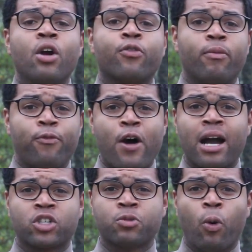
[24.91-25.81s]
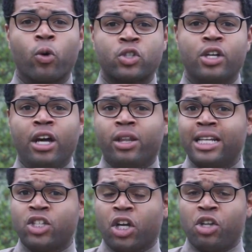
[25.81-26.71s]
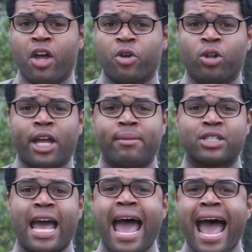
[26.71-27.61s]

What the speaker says: from Fox Sports. Let's look at the other claims.